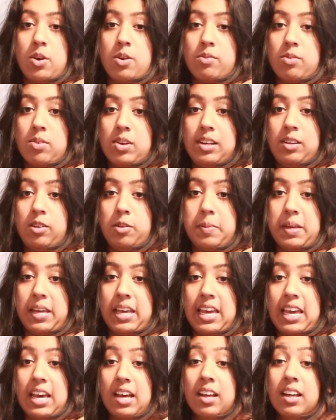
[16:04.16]
over a little bit
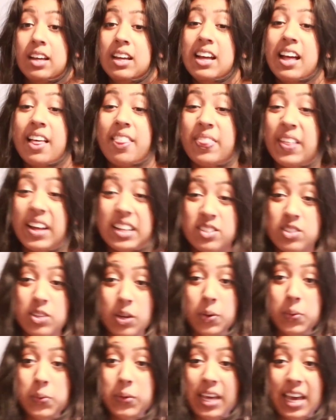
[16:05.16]
here. That's
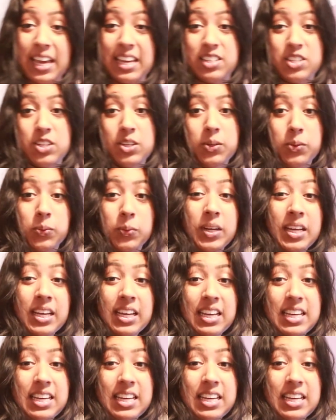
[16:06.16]
okay too.